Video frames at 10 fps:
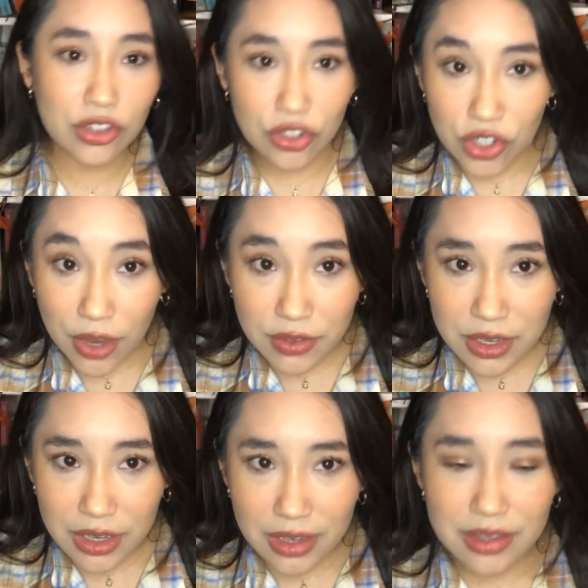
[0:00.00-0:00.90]
Chef's
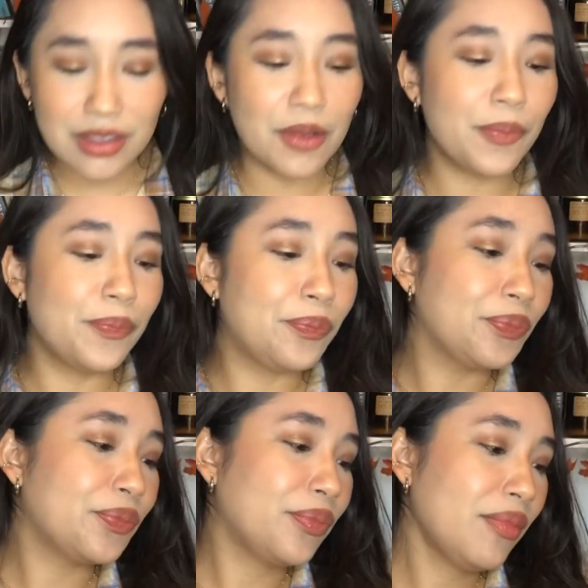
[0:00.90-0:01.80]
kiss.
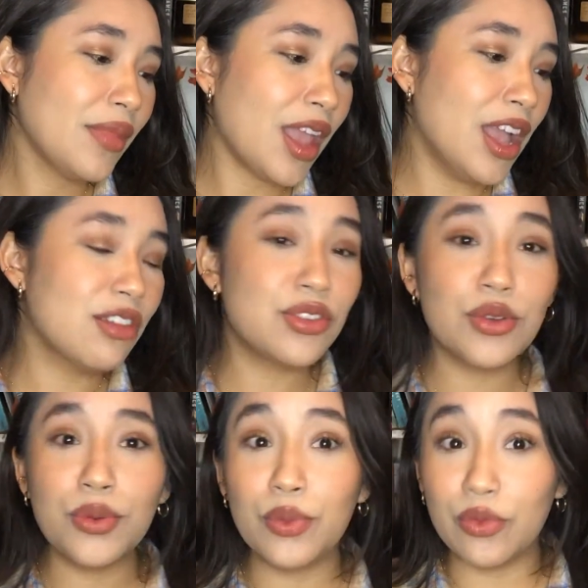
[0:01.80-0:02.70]
I
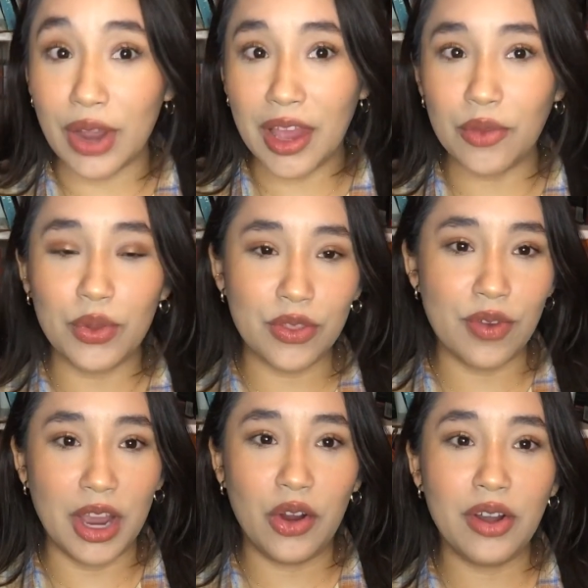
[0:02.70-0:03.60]
also read With the
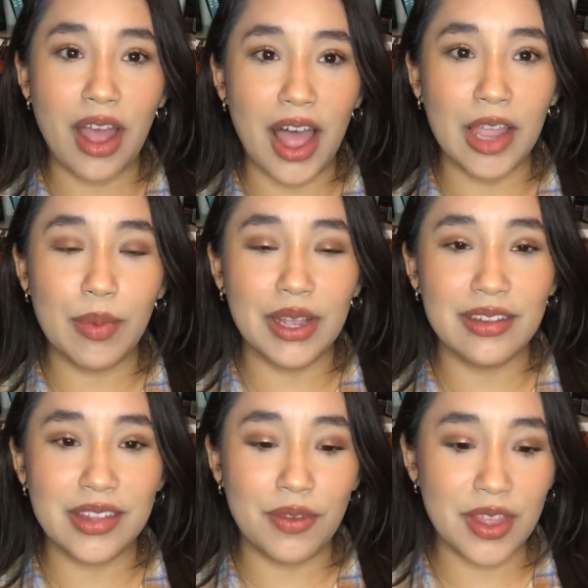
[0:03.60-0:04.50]
Fire on High by
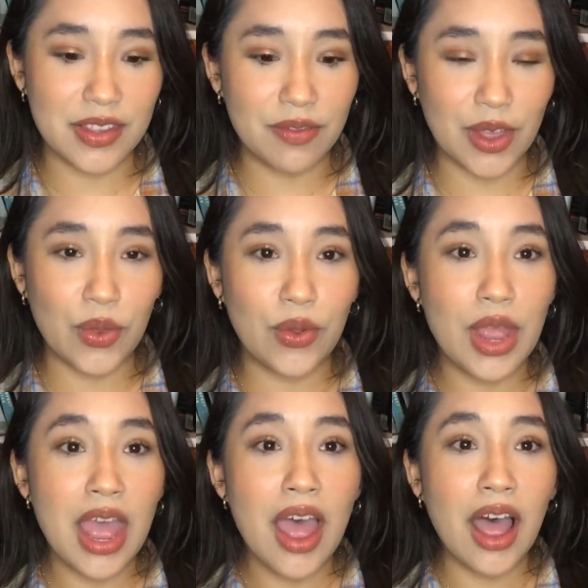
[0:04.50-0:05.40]
Elizabeth Acevedo.
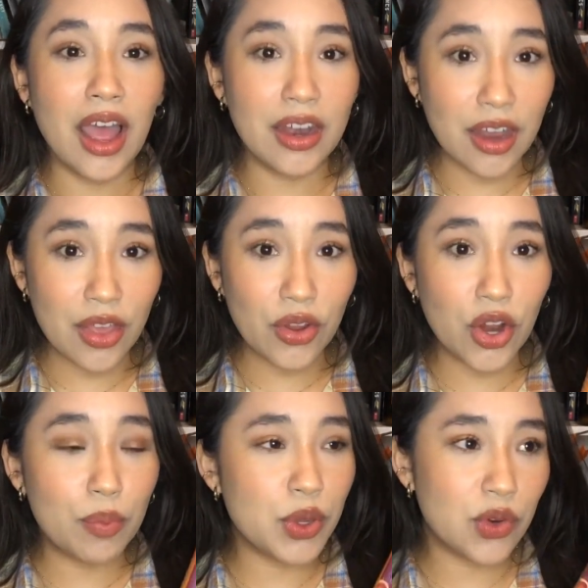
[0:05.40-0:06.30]

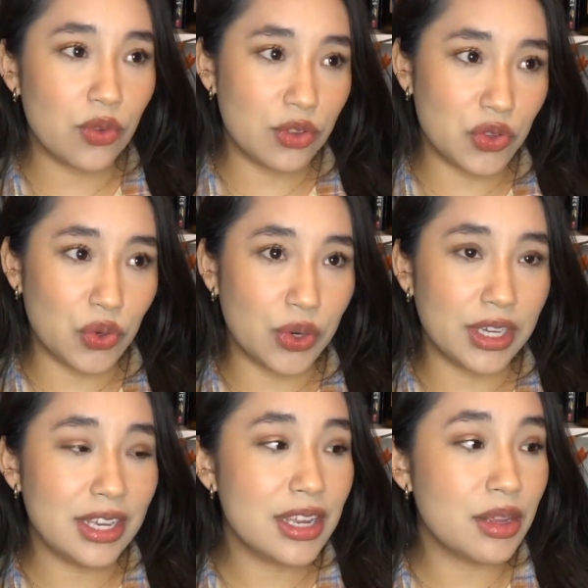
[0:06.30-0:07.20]
Another beautiful
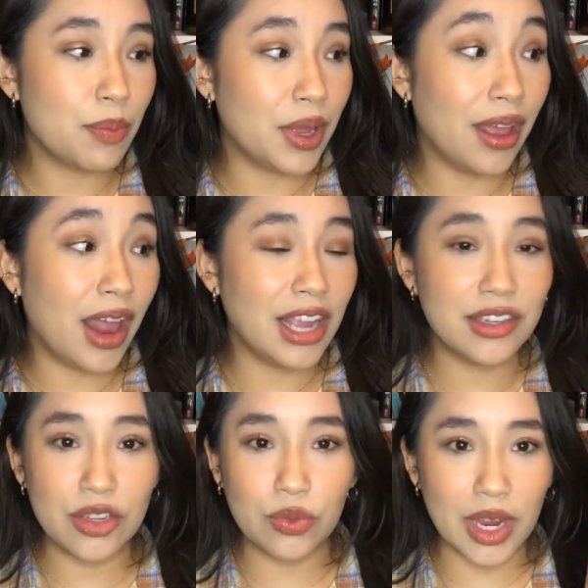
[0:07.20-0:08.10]
story, but I
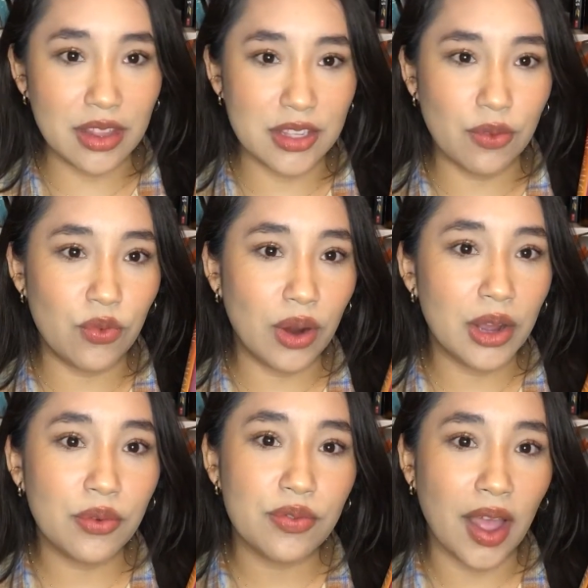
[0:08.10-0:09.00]
did rate this a 4 out
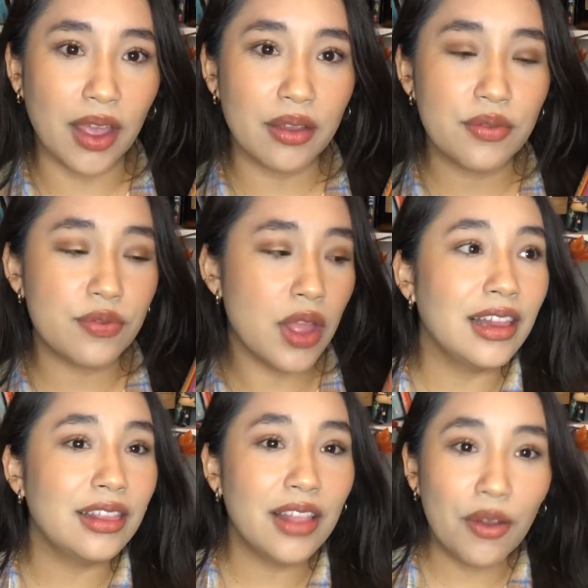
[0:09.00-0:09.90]
of 5.
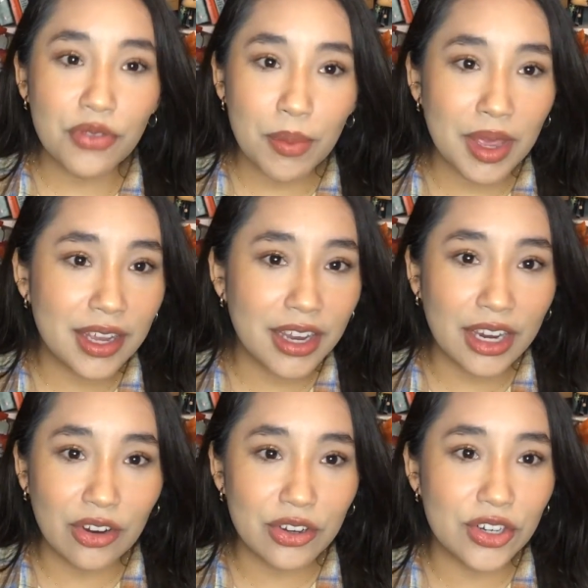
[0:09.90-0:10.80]
Love the main
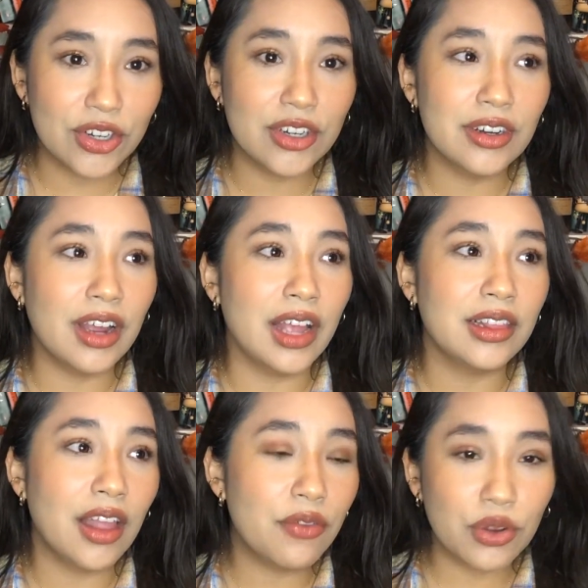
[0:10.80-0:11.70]
character. I
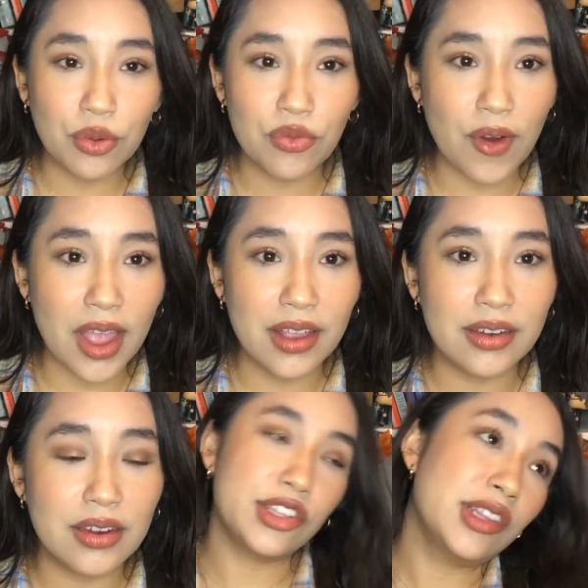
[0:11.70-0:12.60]
loved her
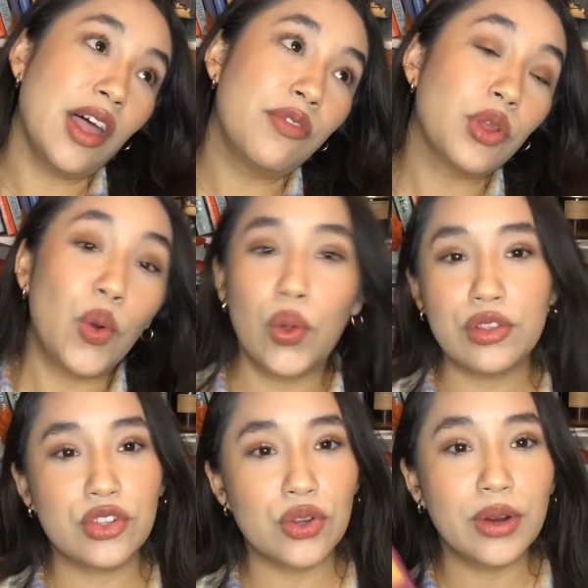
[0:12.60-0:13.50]
friend. Love the whole
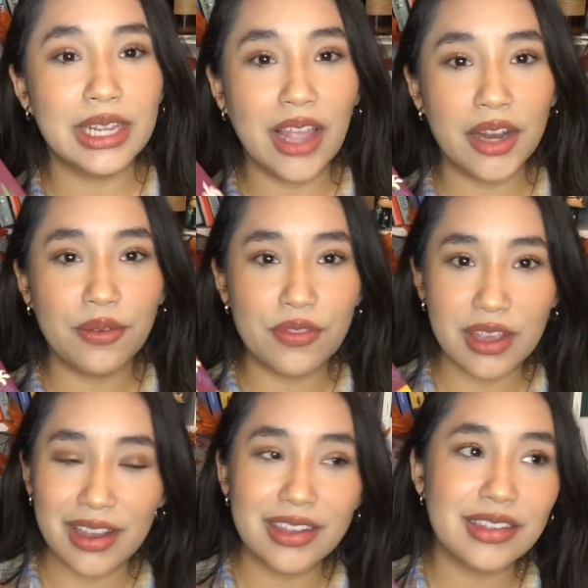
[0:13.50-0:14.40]
storyline of
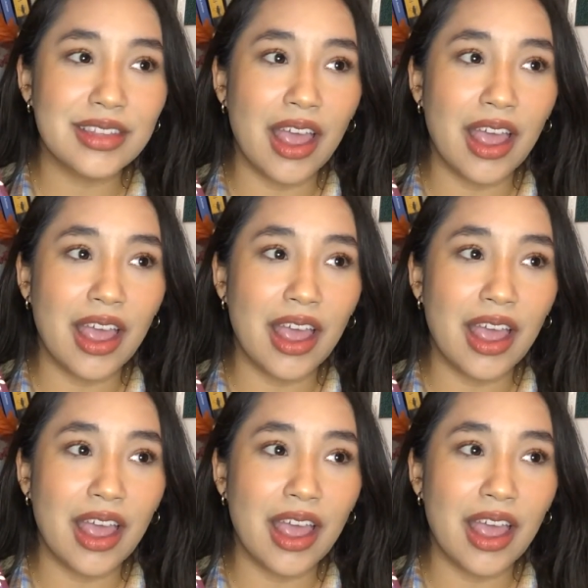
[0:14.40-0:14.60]
this.